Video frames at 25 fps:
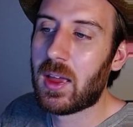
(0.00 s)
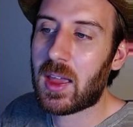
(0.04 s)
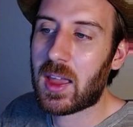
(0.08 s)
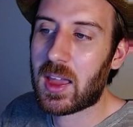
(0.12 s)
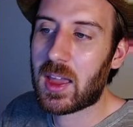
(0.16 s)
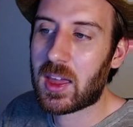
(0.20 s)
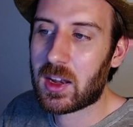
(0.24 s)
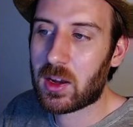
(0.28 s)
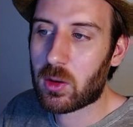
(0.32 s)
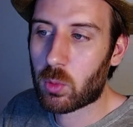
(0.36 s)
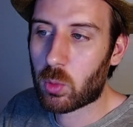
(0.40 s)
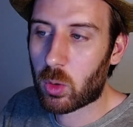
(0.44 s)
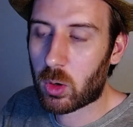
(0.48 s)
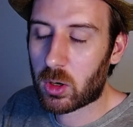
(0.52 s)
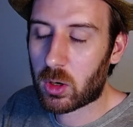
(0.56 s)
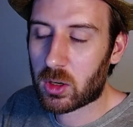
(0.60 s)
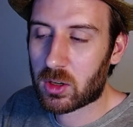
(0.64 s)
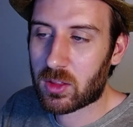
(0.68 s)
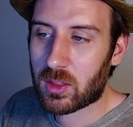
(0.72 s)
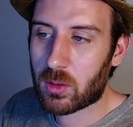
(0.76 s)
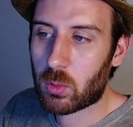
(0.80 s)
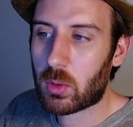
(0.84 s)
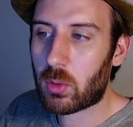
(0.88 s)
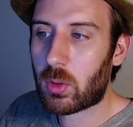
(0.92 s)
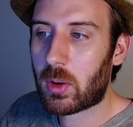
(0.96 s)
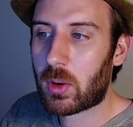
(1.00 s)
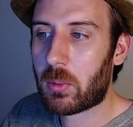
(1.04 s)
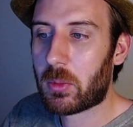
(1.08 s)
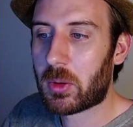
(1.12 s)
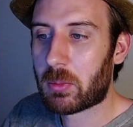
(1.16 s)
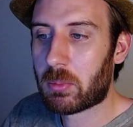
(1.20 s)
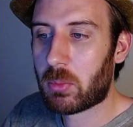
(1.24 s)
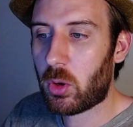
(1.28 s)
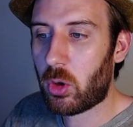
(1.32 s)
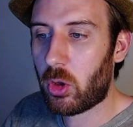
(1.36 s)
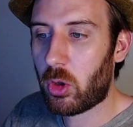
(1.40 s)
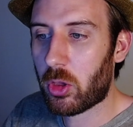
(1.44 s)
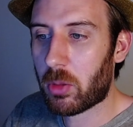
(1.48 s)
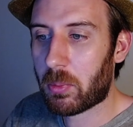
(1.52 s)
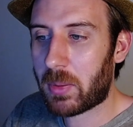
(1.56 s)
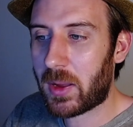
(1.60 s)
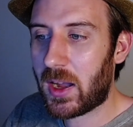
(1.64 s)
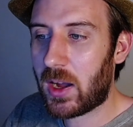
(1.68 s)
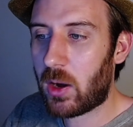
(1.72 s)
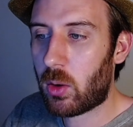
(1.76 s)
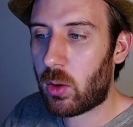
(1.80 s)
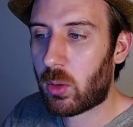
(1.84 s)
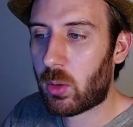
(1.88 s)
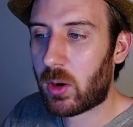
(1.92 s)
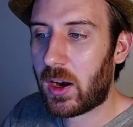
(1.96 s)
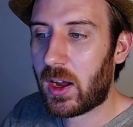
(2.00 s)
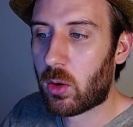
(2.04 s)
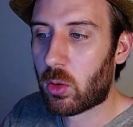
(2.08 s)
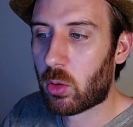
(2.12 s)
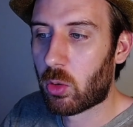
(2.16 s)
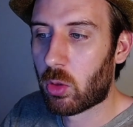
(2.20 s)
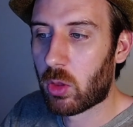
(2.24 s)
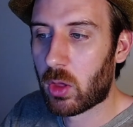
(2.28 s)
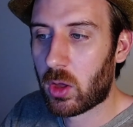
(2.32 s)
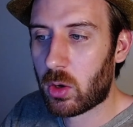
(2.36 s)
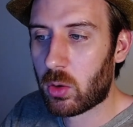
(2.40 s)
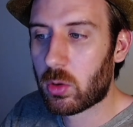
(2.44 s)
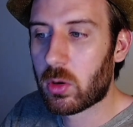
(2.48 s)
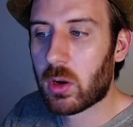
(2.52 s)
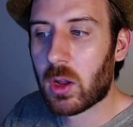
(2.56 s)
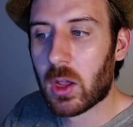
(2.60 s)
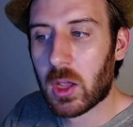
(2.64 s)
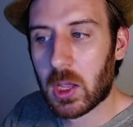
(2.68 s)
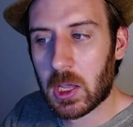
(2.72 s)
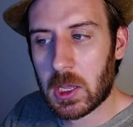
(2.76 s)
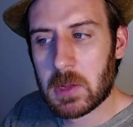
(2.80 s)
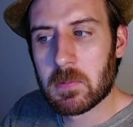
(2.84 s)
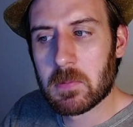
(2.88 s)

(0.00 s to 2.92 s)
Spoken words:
and it worked that we were able to pull the power out alone.